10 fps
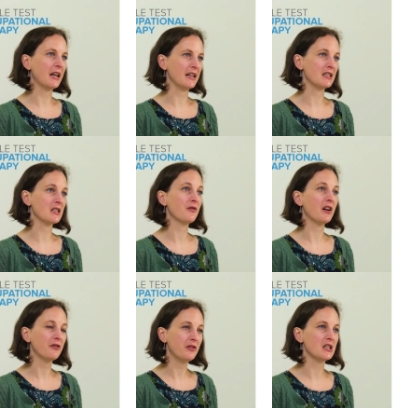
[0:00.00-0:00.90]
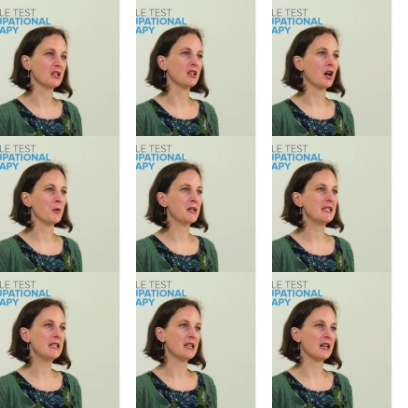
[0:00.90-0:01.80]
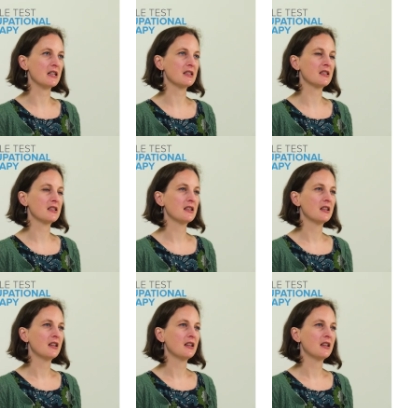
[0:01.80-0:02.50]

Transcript: letters for official OET tasks.